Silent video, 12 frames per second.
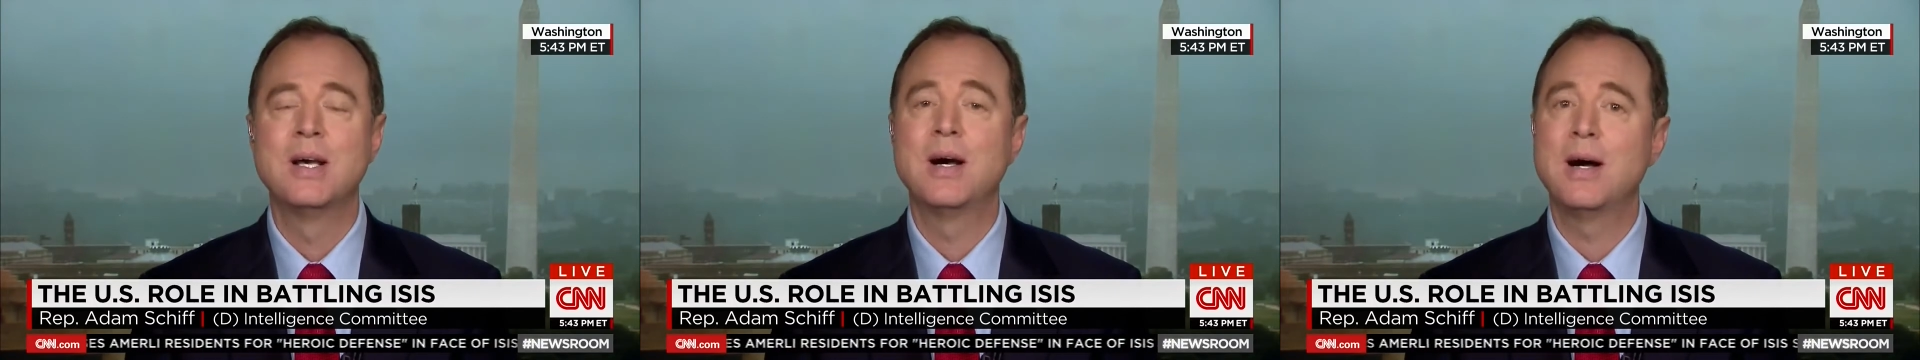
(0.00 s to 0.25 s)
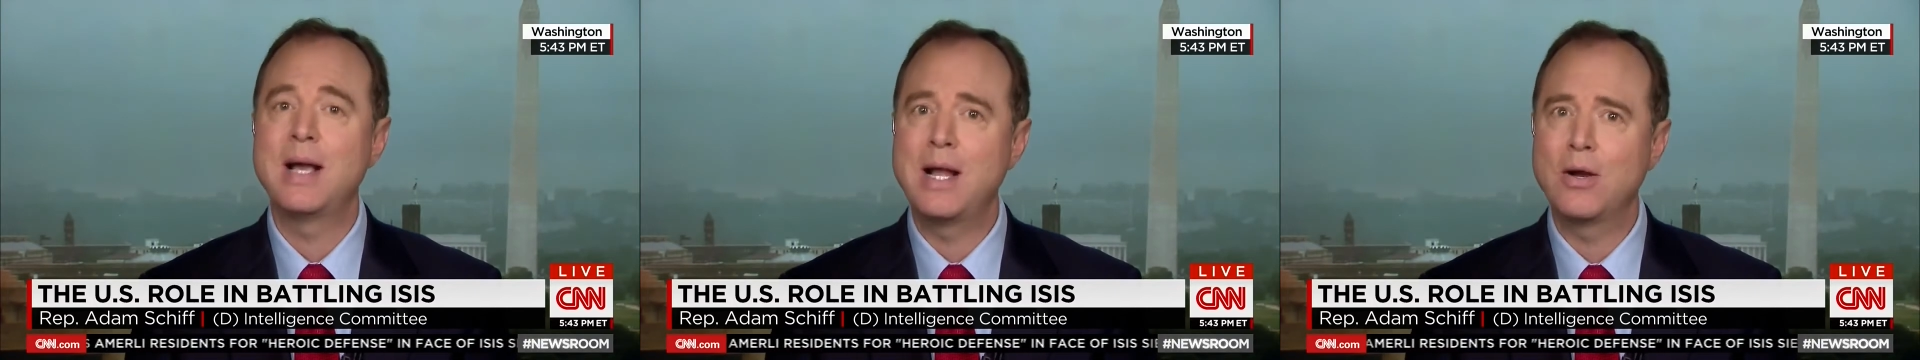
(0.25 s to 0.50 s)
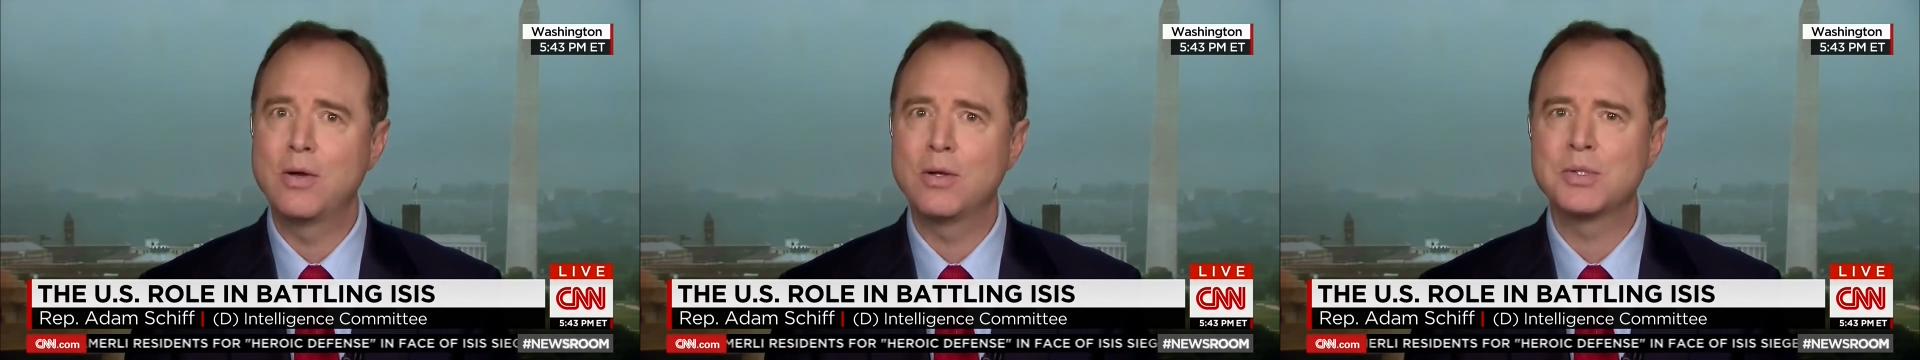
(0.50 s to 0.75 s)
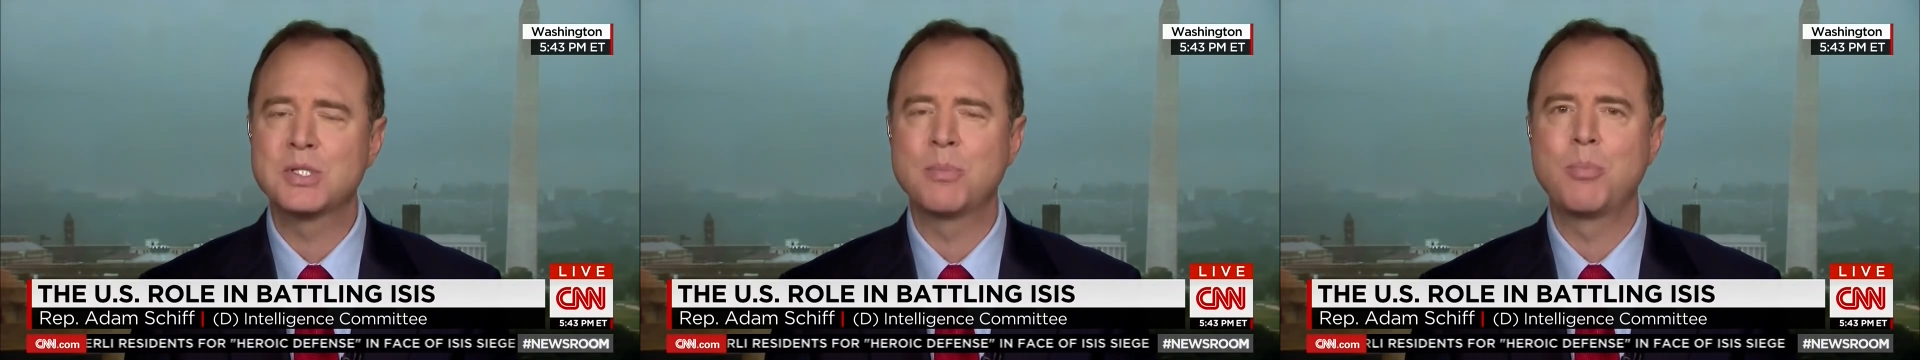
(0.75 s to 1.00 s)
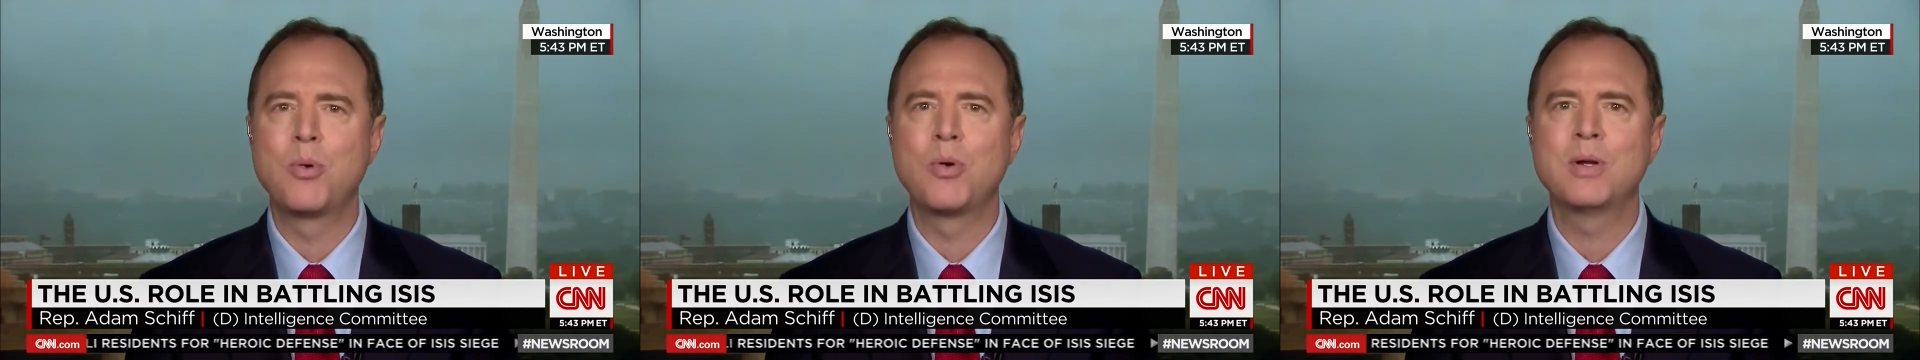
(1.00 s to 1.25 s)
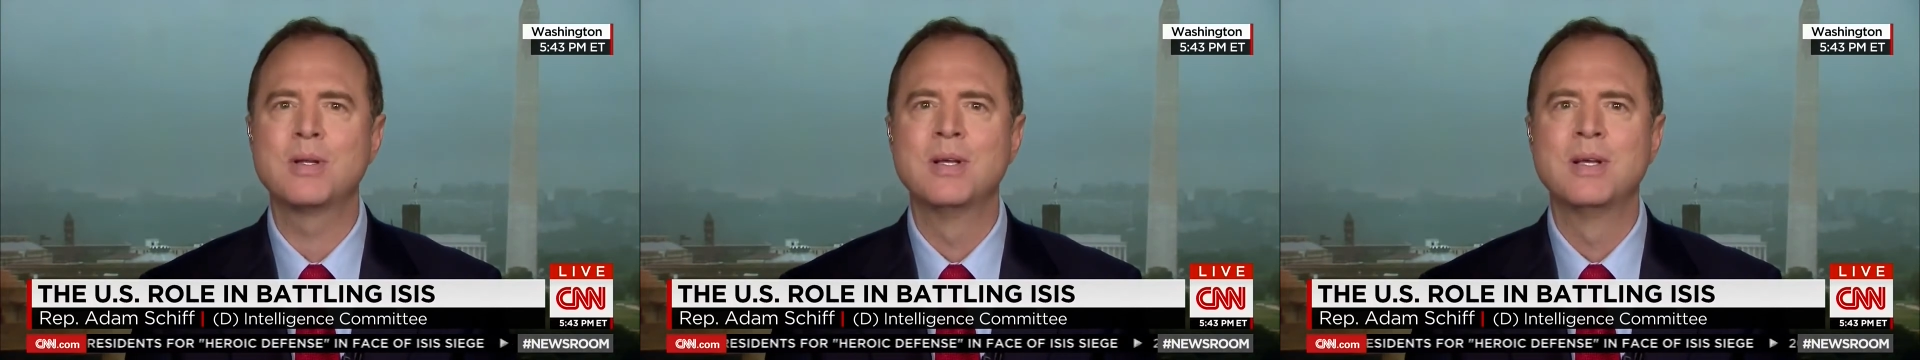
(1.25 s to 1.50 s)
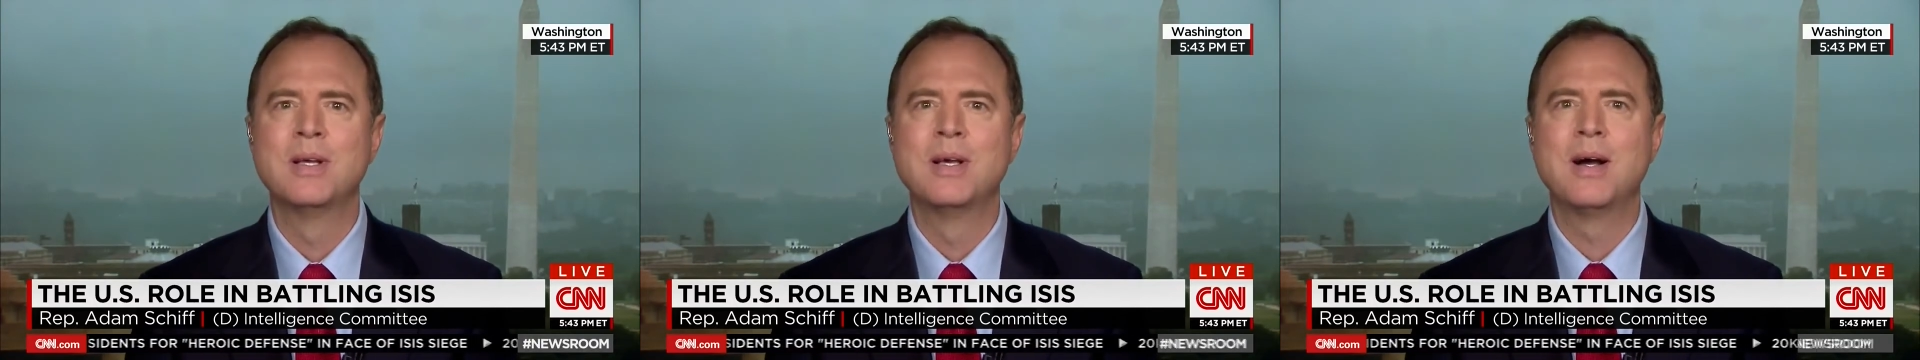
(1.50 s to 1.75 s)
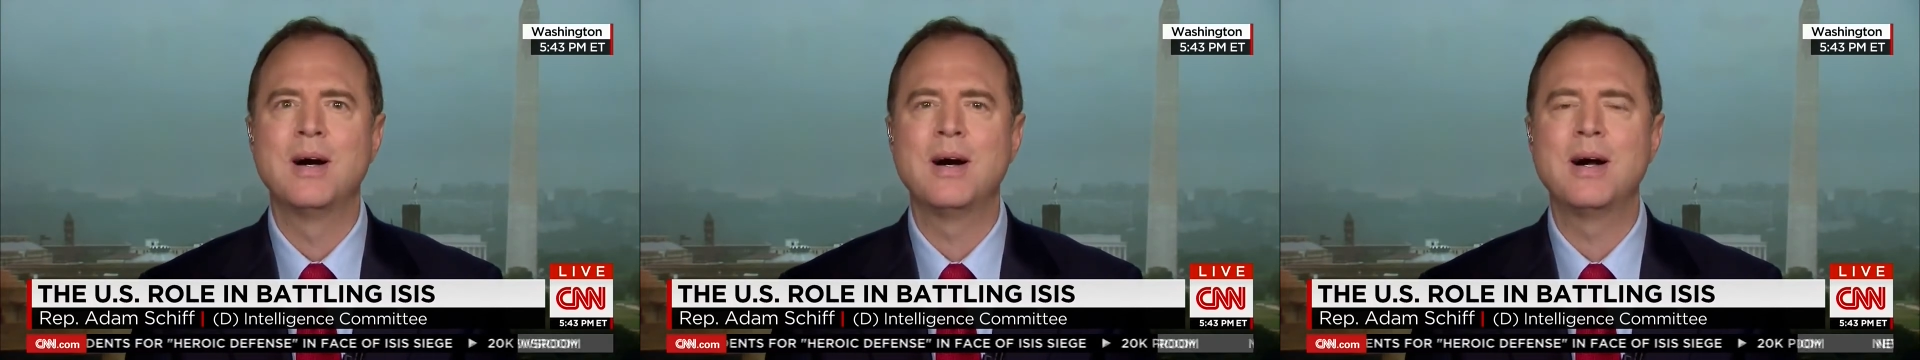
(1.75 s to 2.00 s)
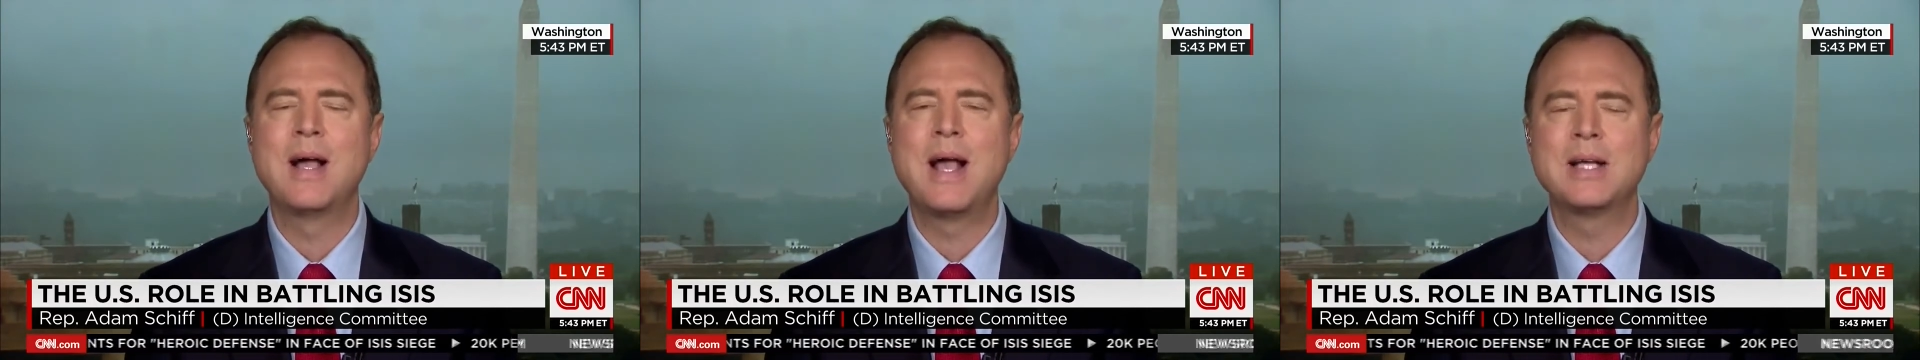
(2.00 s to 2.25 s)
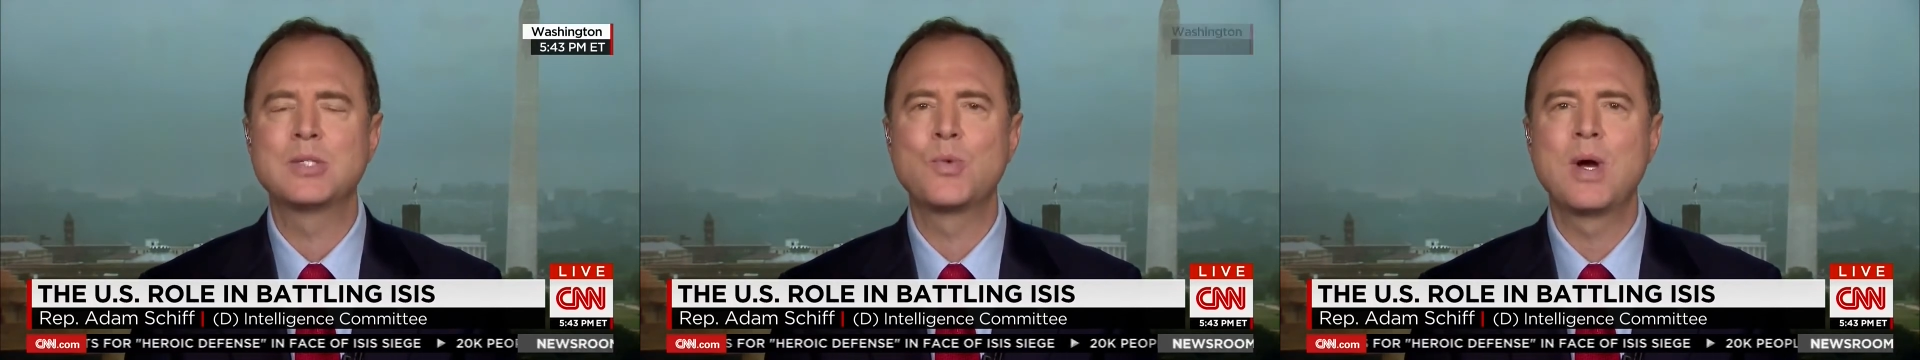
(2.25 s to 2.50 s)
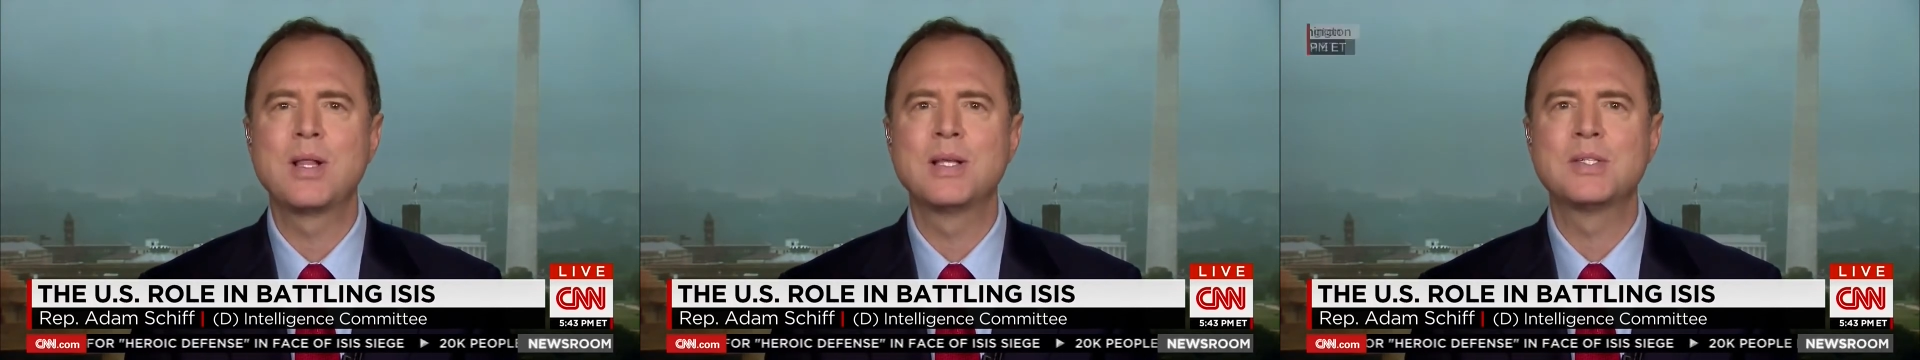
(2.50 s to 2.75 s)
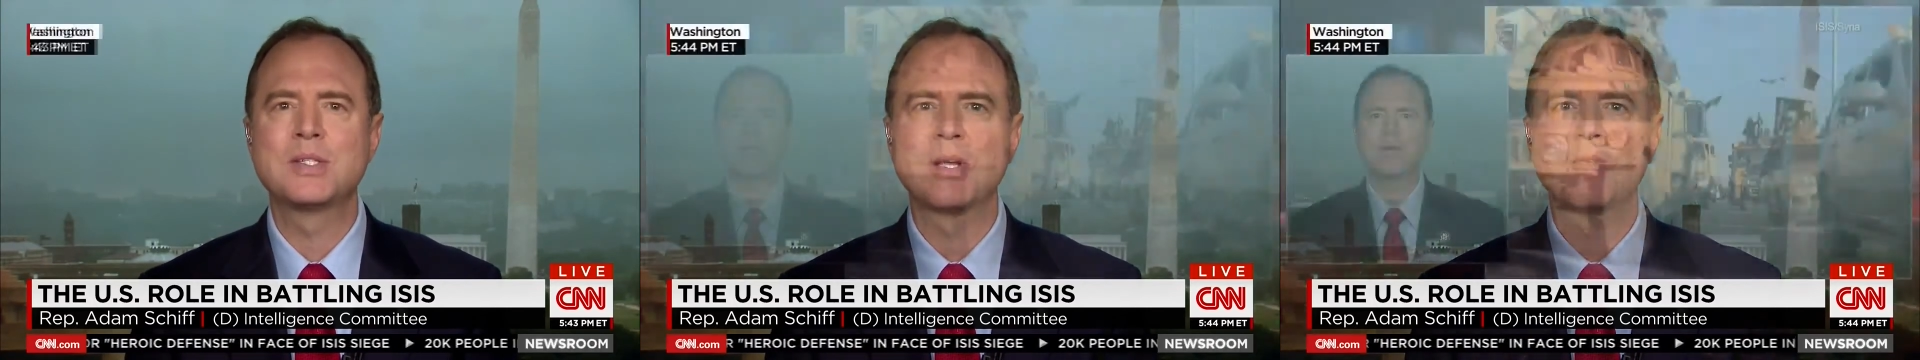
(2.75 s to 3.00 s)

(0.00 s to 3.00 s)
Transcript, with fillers: uh, aerial support. Uh, as well as